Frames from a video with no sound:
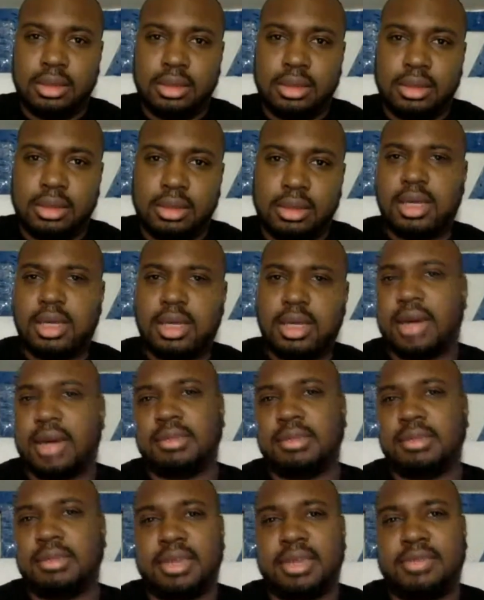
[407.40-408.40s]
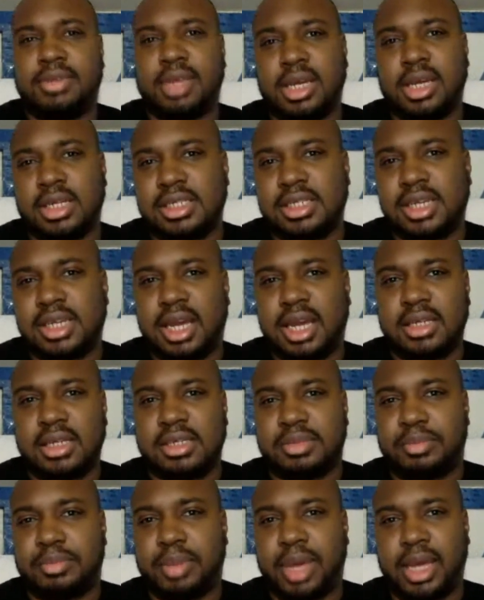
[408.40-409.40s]
Yeah, it was definitely a change
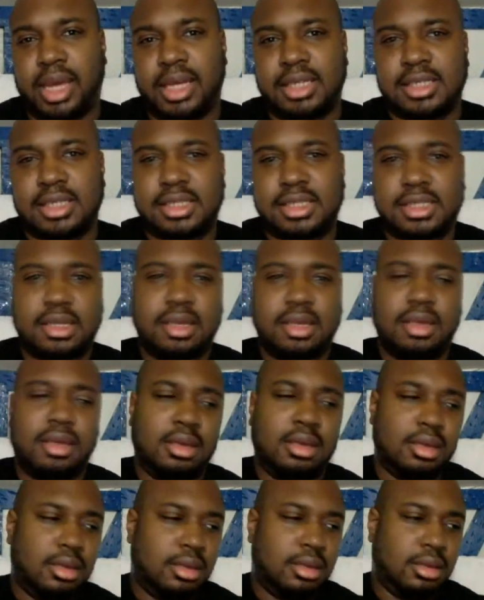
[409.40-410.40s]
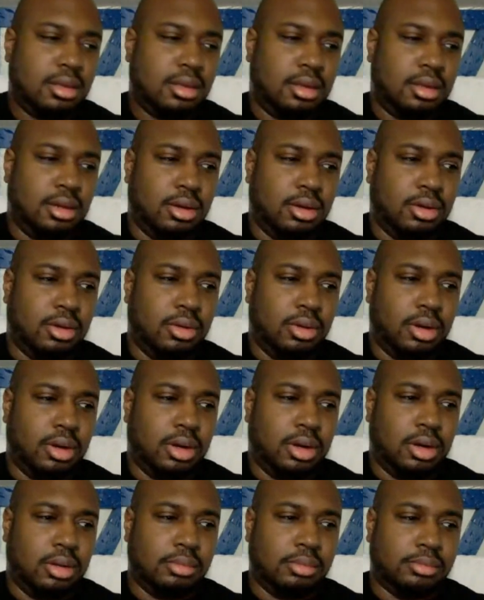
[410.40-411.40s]
of pace,
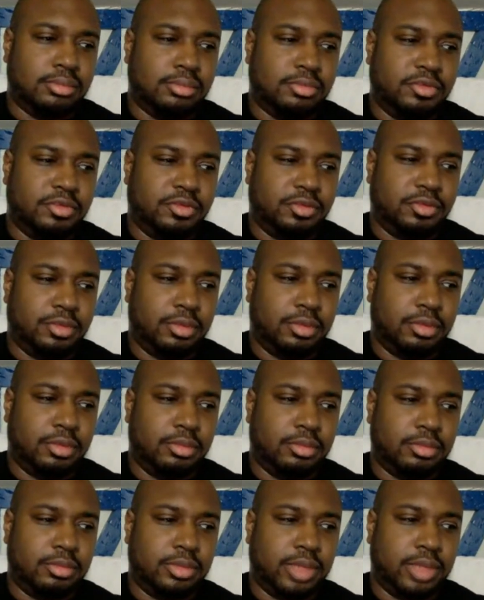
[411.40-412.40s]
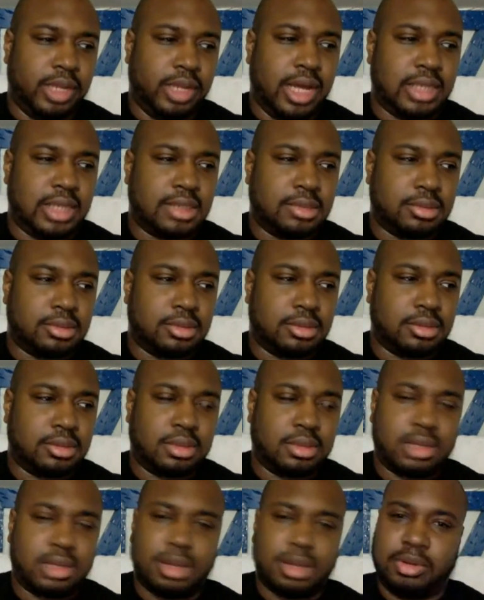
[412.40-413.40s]
from the last
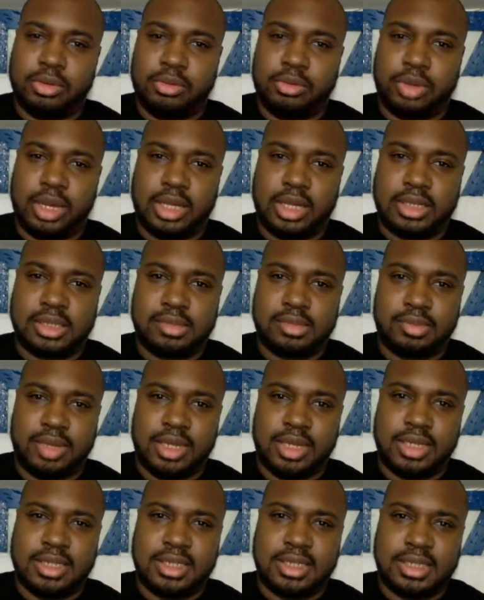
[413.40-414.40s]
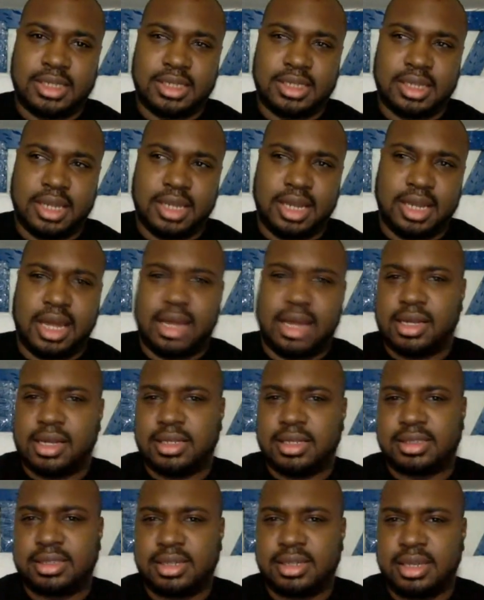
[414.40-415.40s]
couple of weeks. I mean, this is a lot
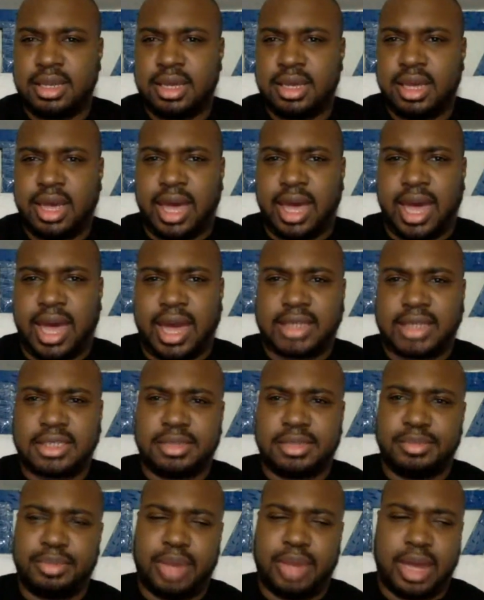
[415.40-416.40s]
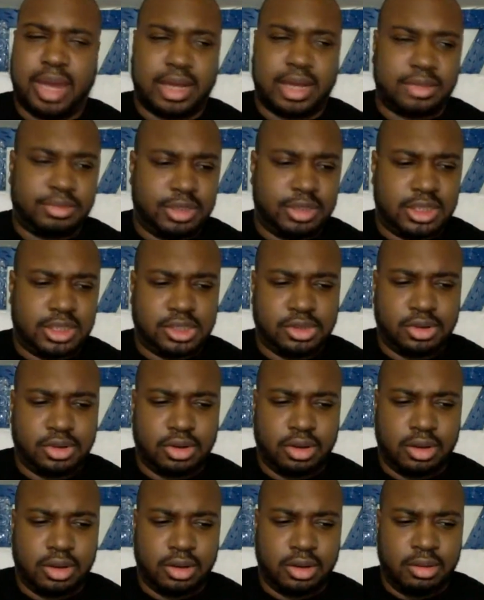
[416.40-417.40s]
less action-packed. We
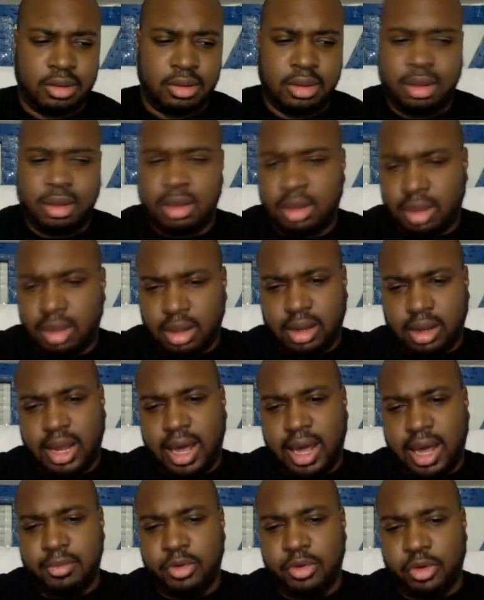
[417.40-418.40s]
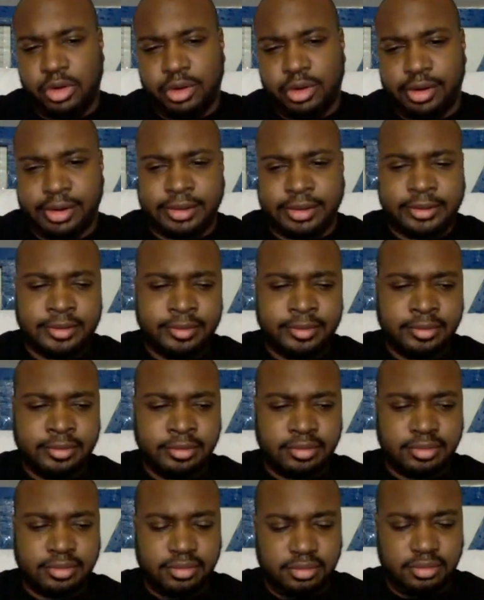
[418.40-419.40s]
saw a lot more
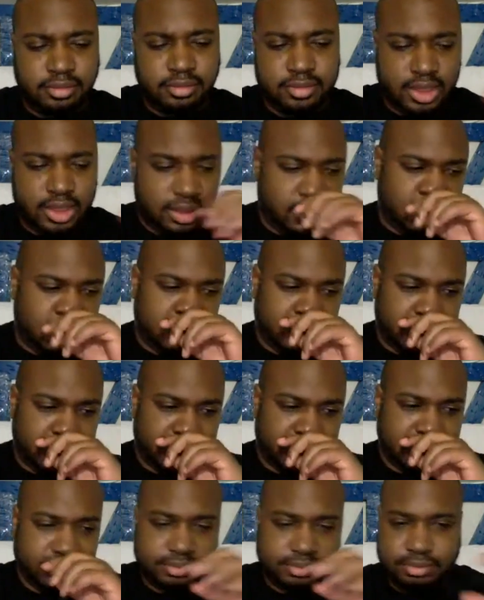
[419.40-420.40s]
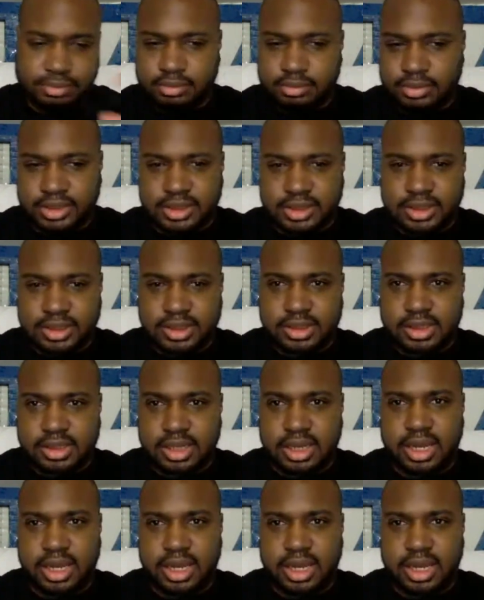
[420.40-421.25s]
of just the